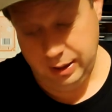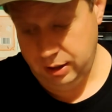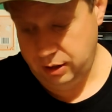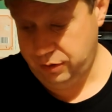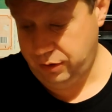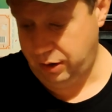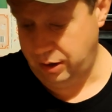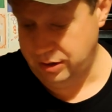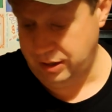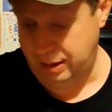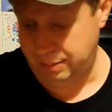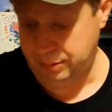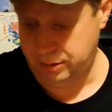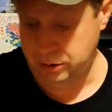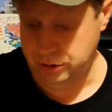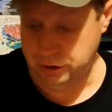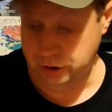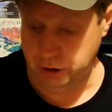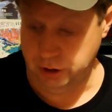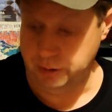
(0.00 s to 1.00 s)
as far as I'm
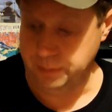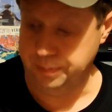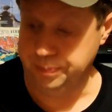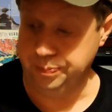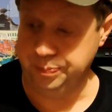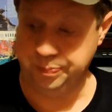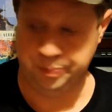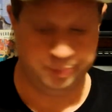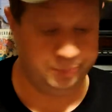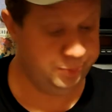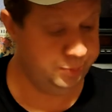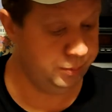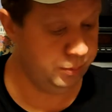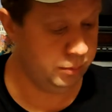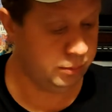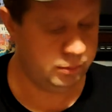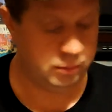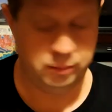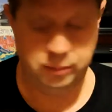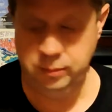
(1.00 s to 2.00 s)
concerned.
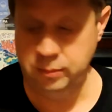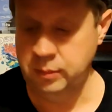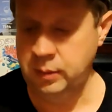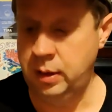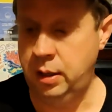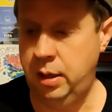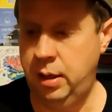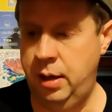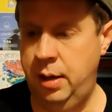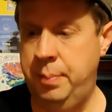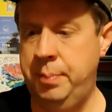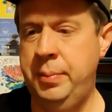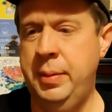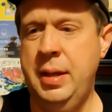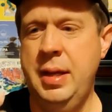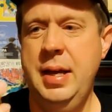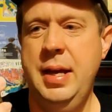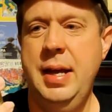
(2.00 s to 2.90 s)
The